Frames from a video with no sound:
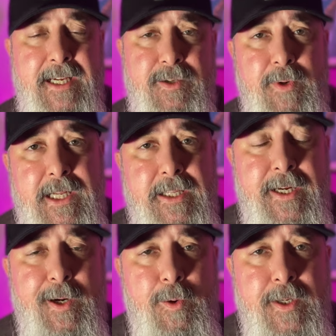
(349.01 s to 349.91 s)
as
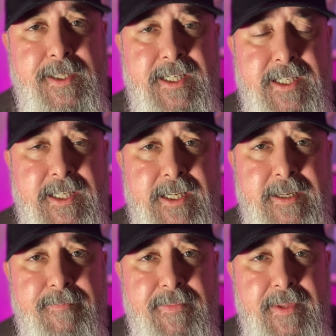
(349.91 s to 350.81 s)
quickly or as
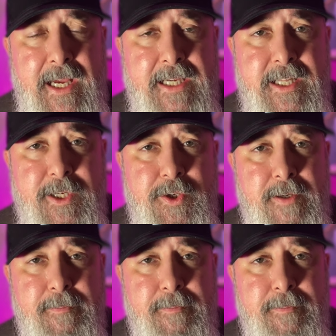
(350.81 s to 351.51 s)
easily as they should